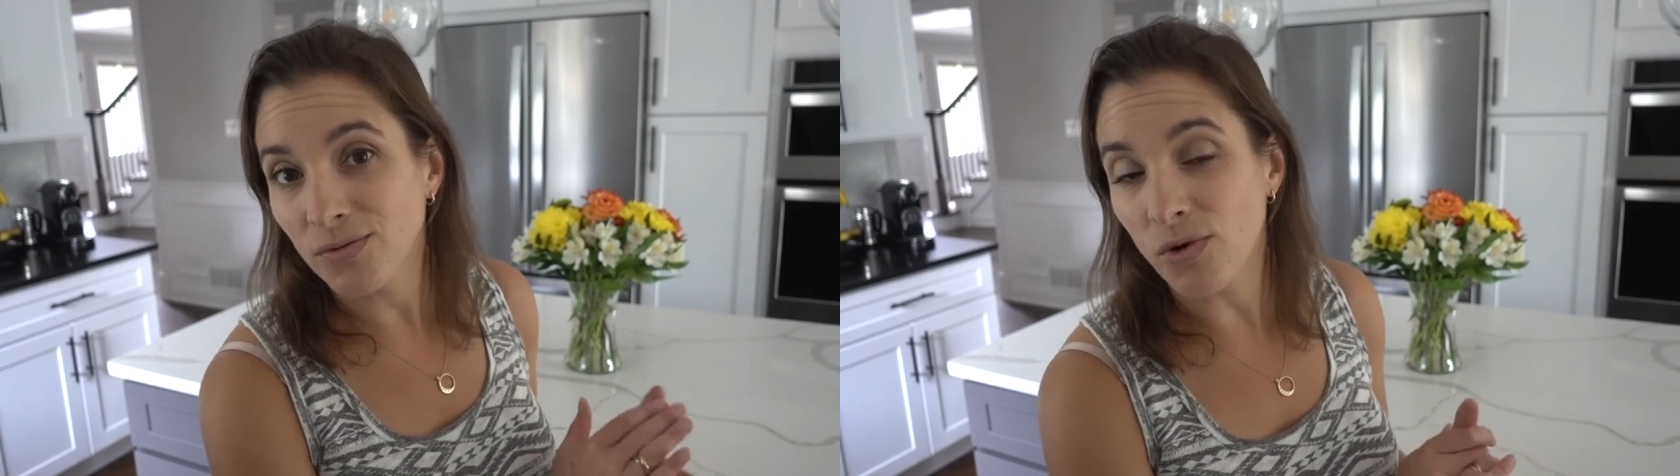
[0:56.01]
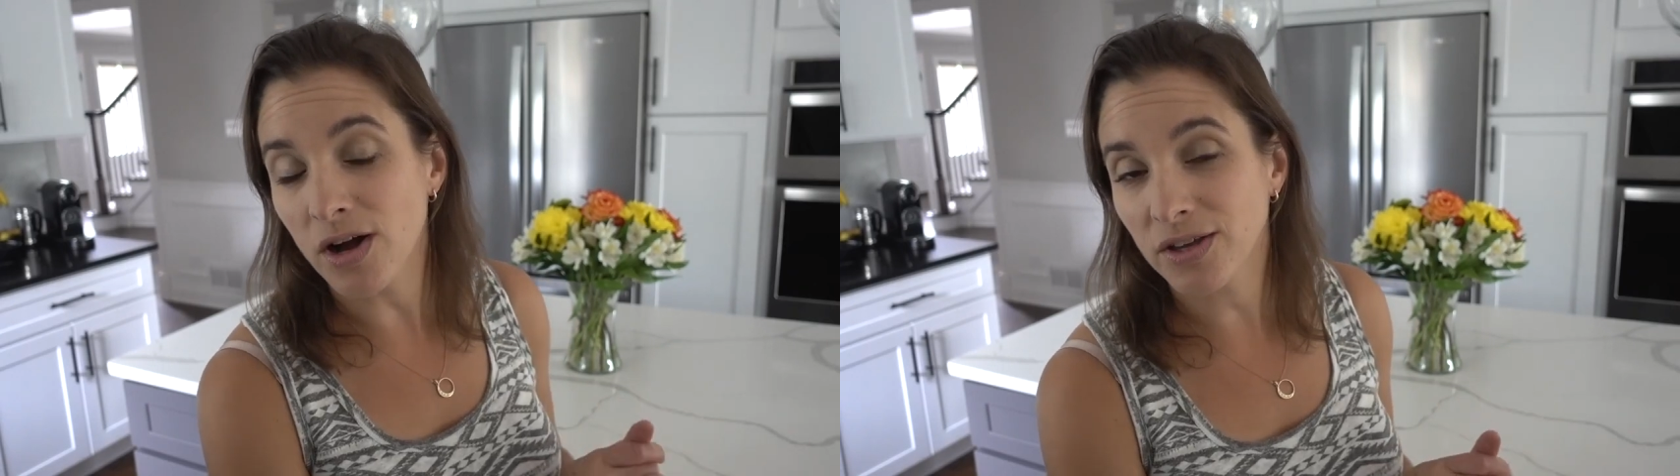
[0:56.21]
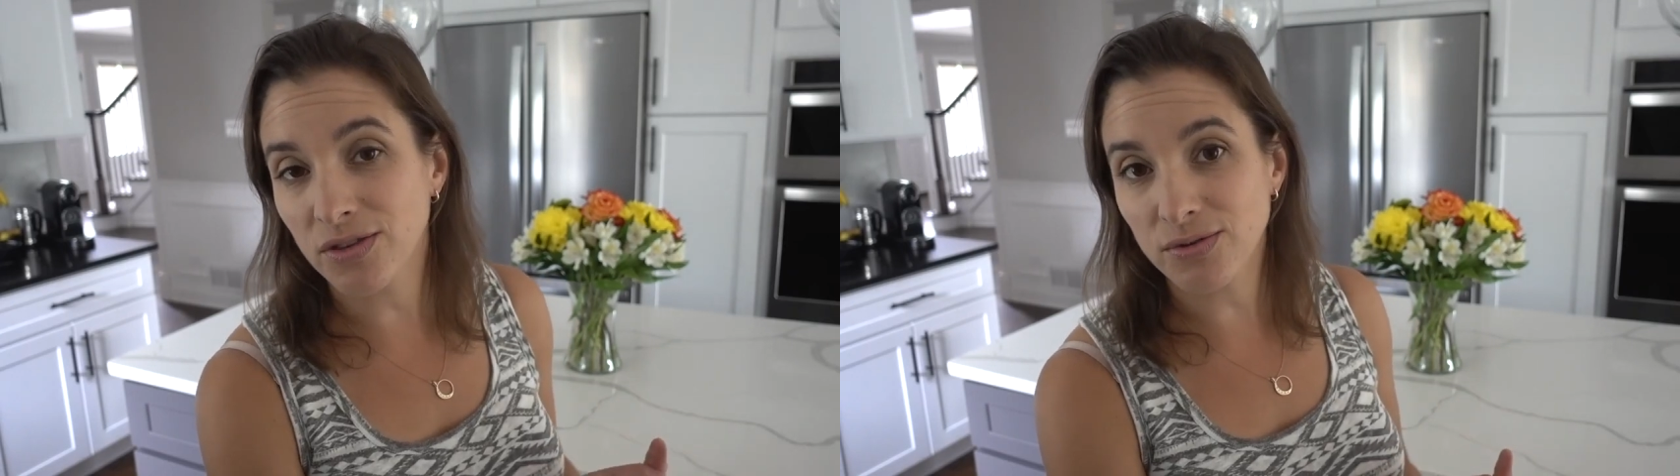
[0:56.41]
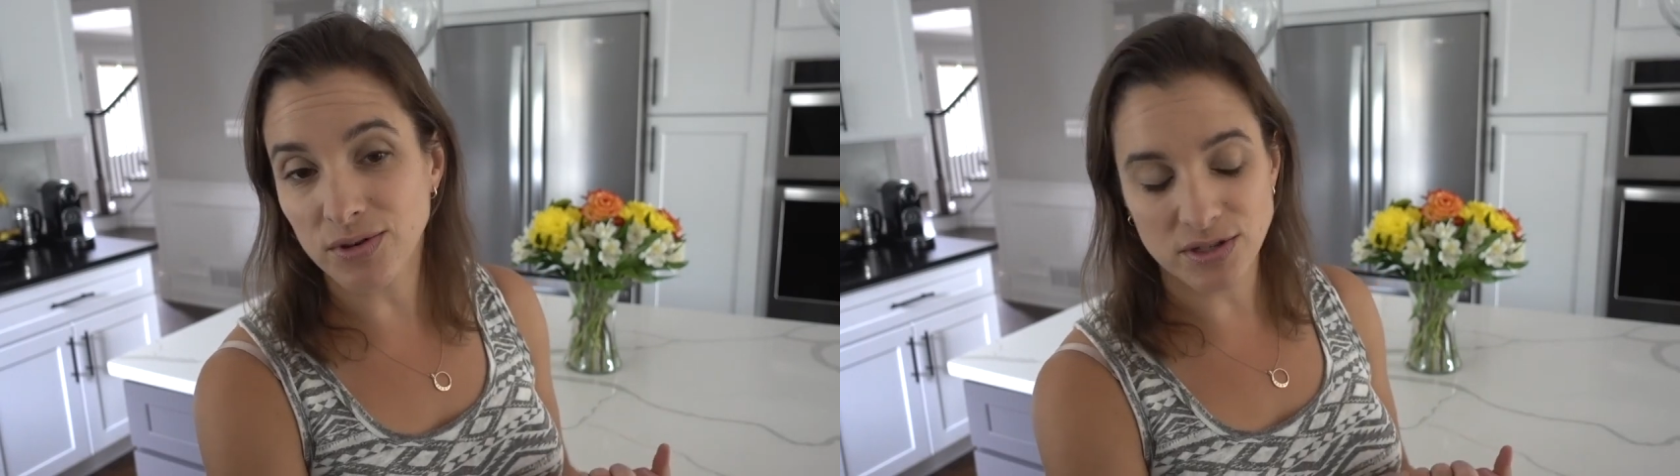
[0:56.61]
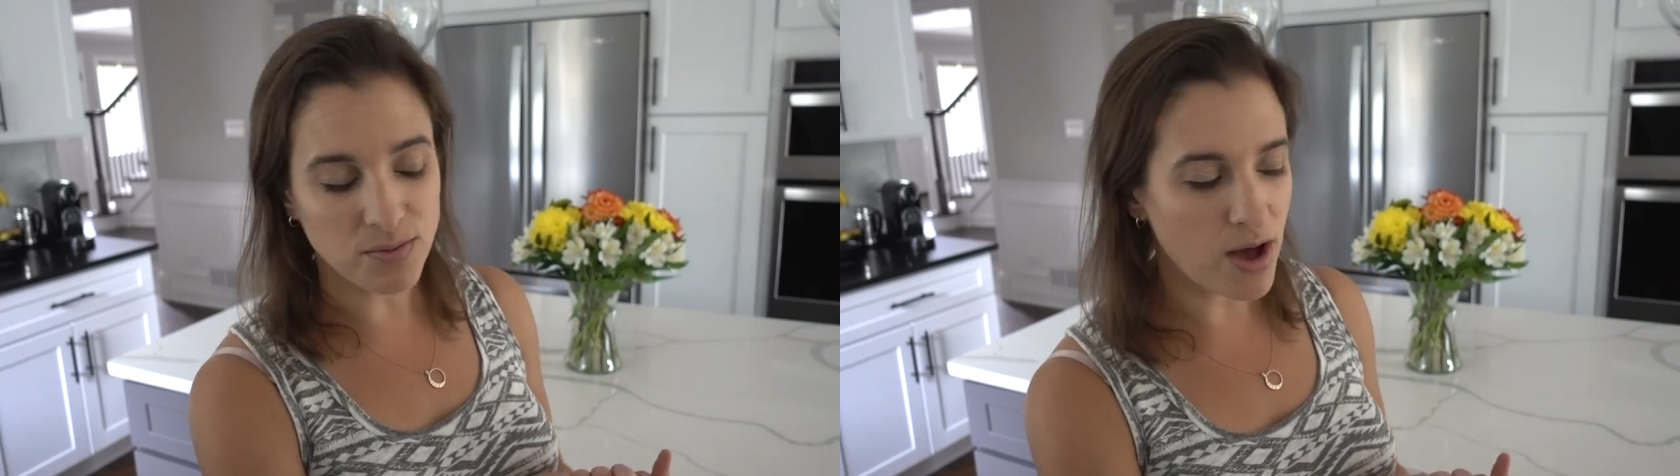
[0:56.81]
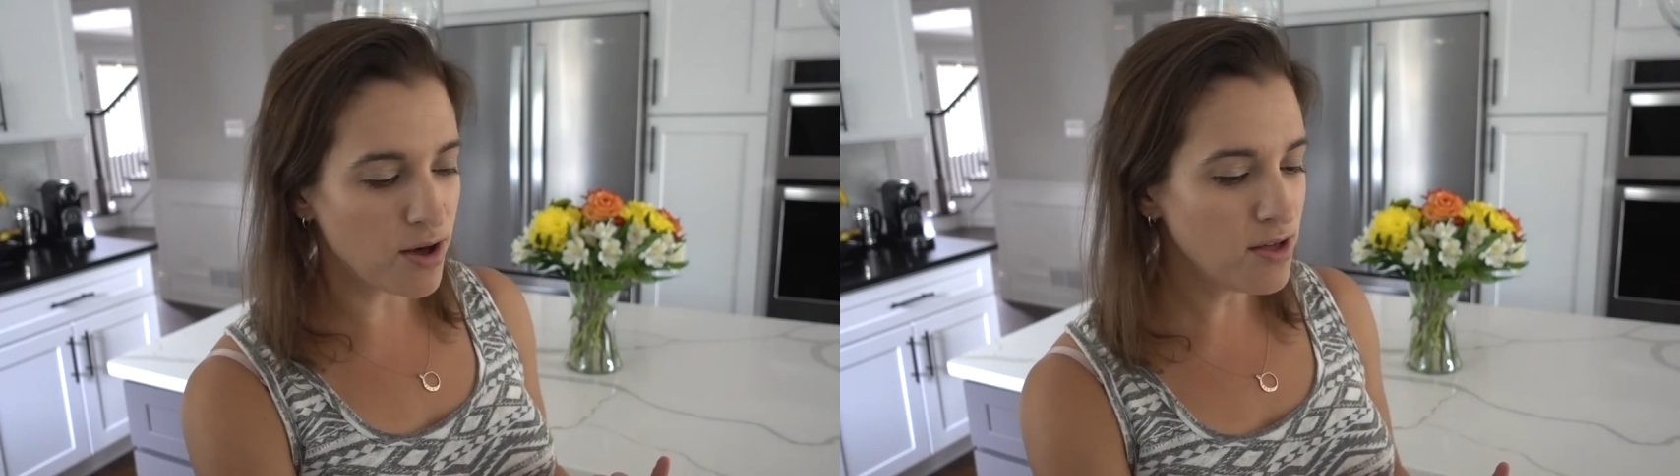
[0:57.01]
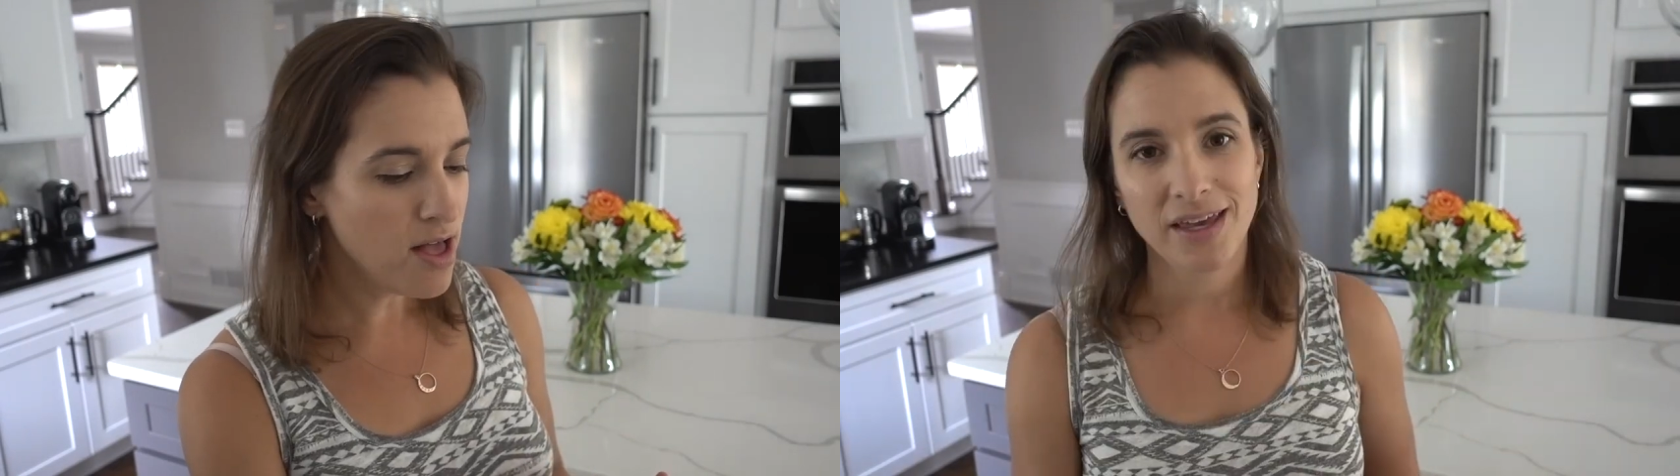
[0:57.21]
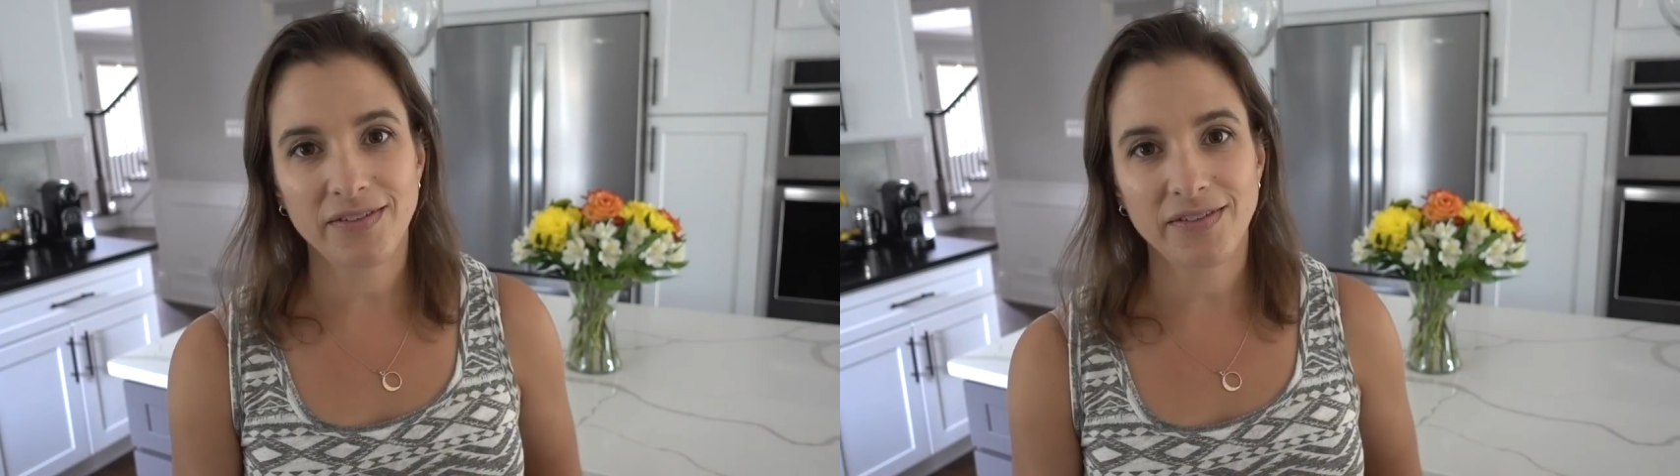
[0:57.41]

walk you through as well.